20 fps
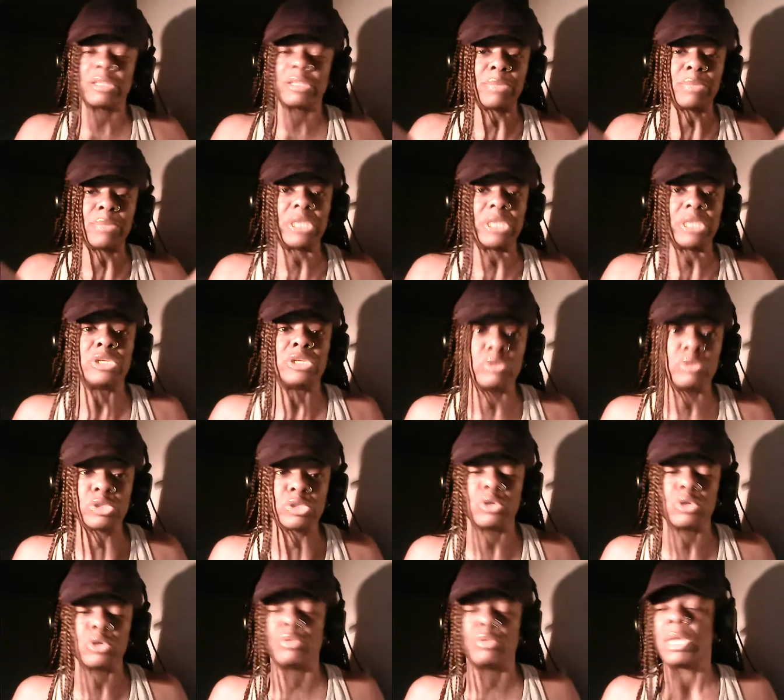be
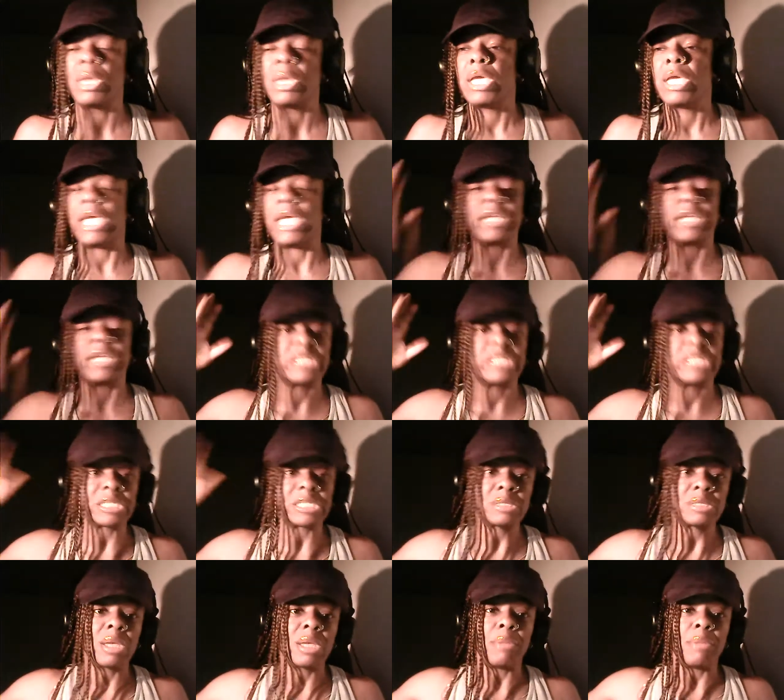YouTube. It could
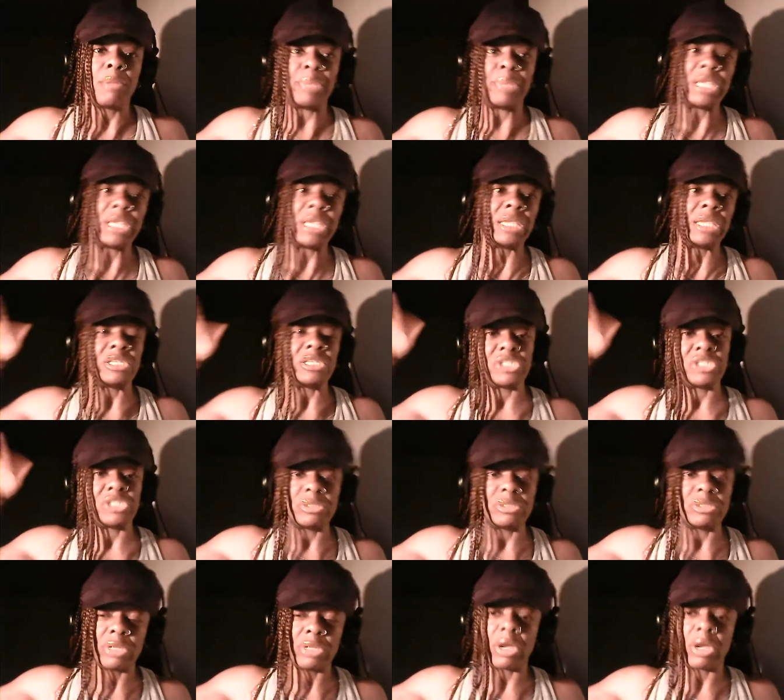just be
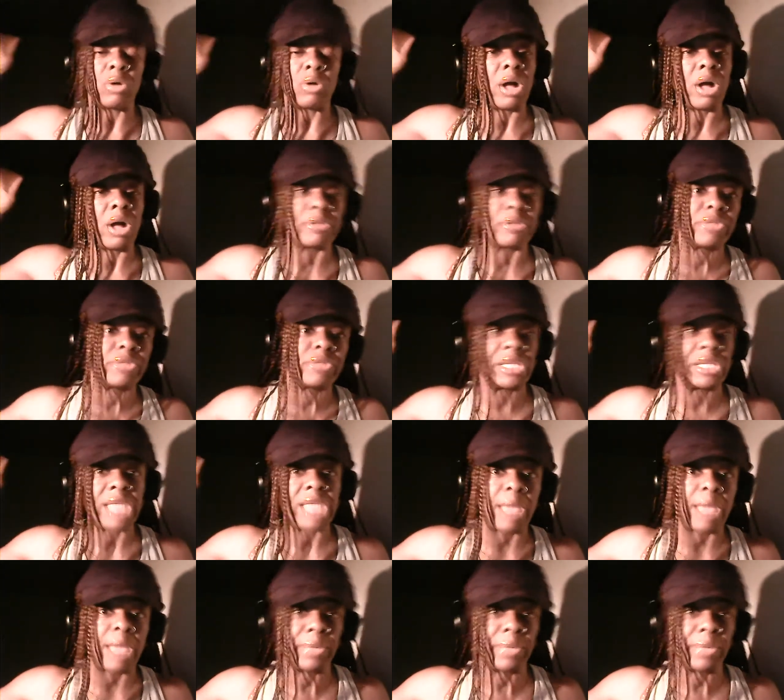other things
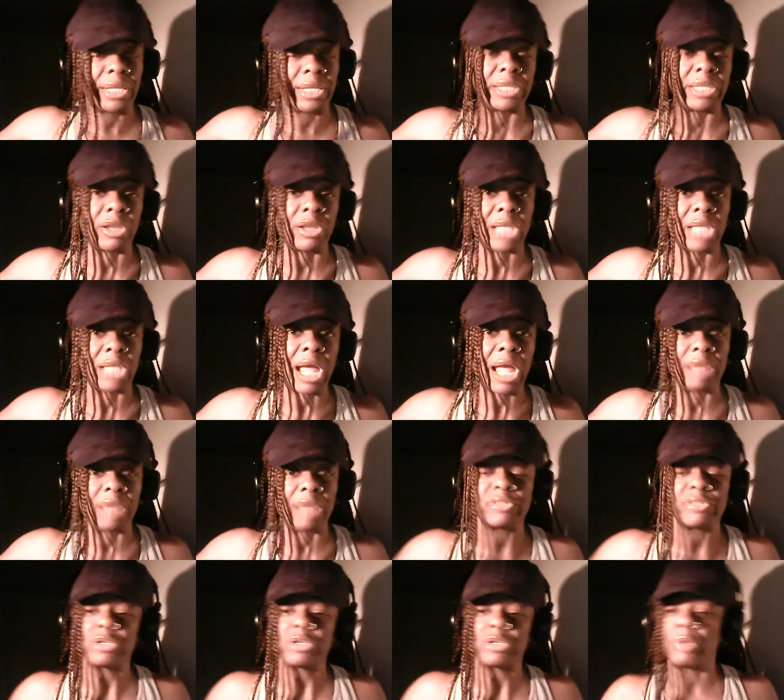happening in their lives.
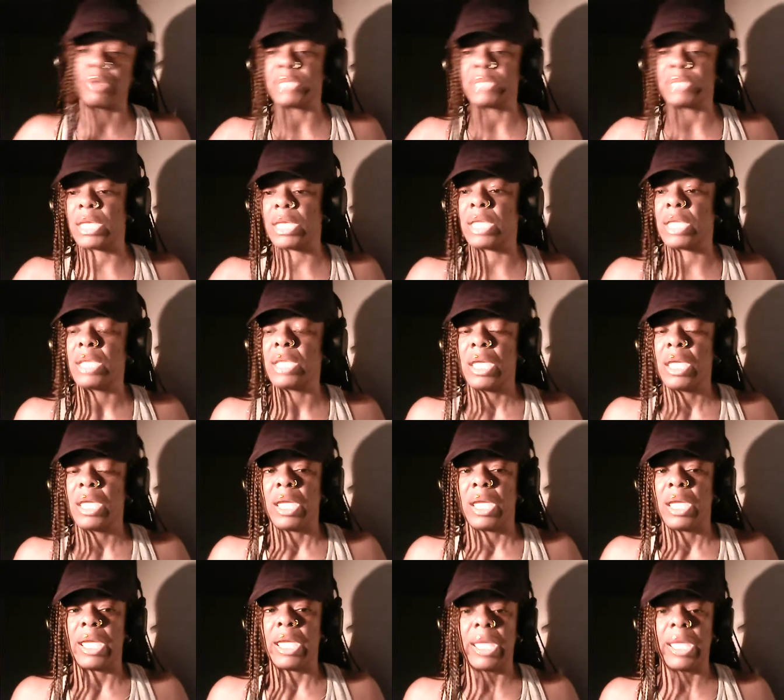You know what I'm saying?
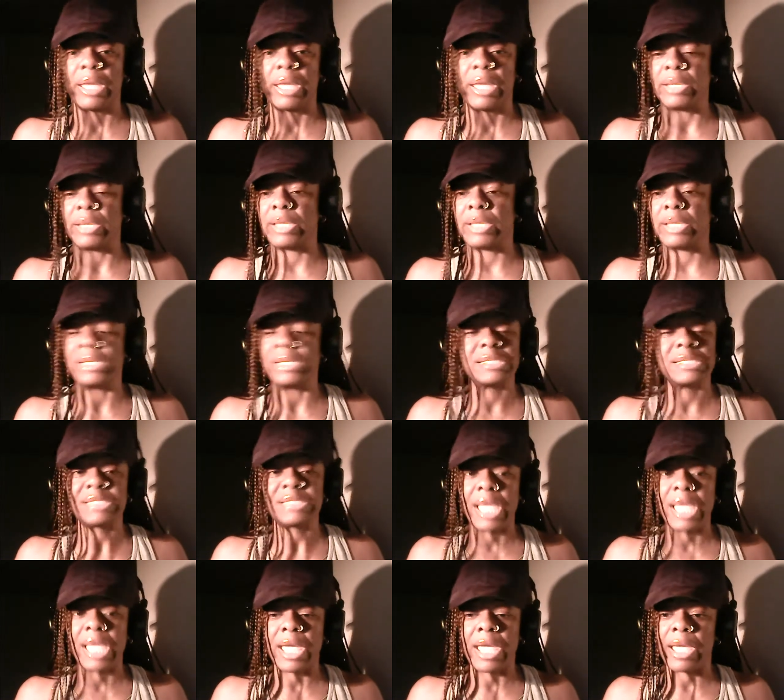And it's
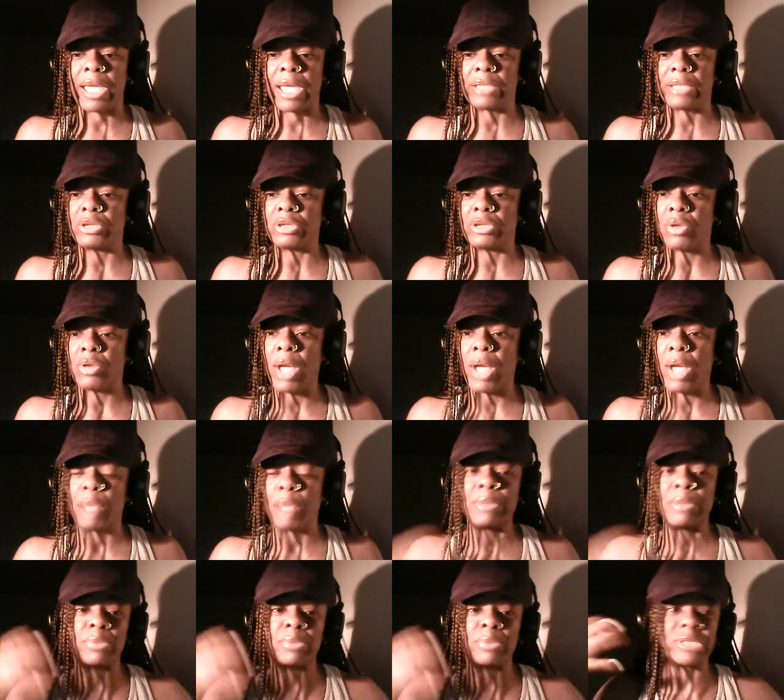sad, how
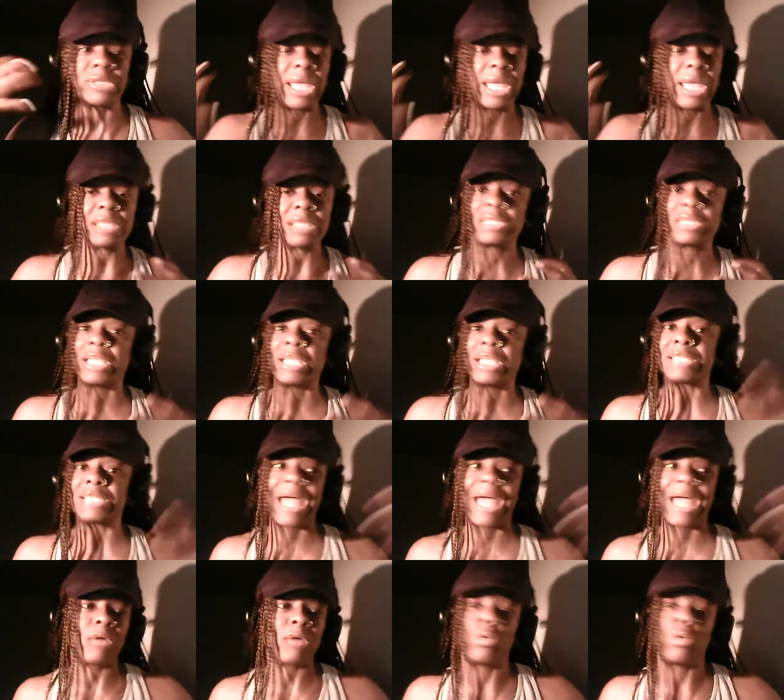people take things
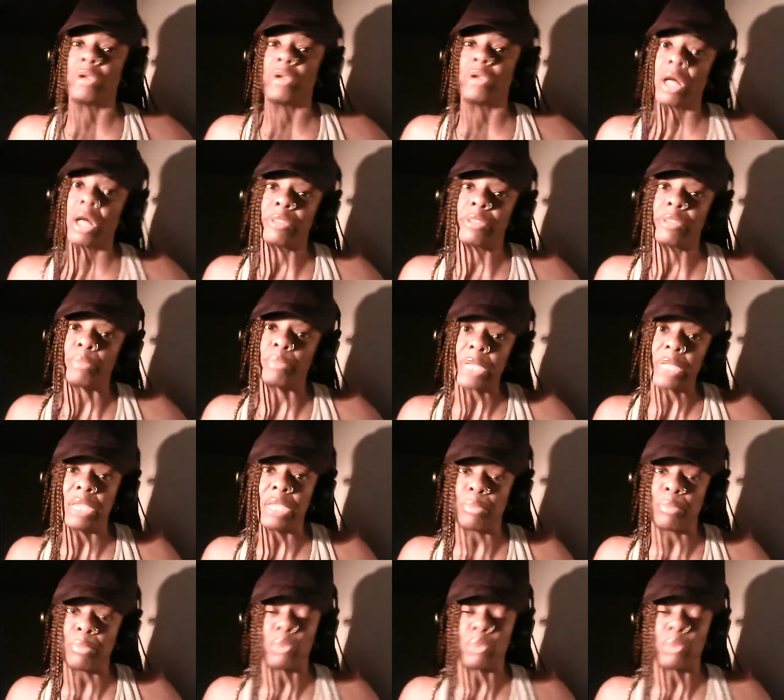out on other
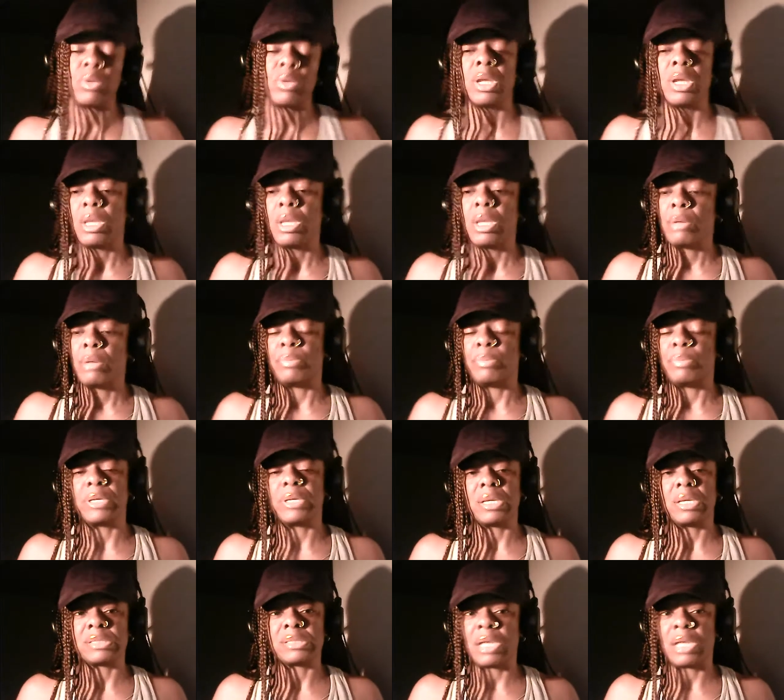people
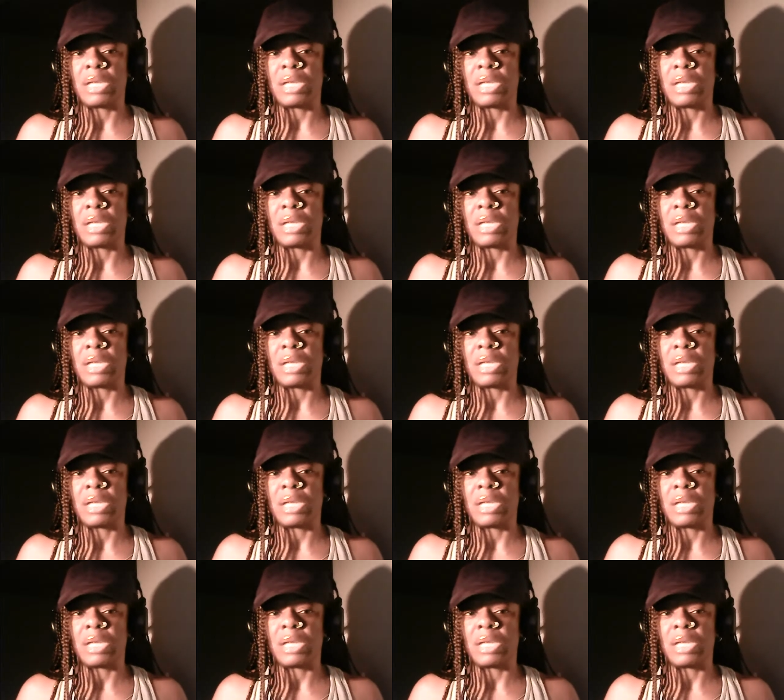because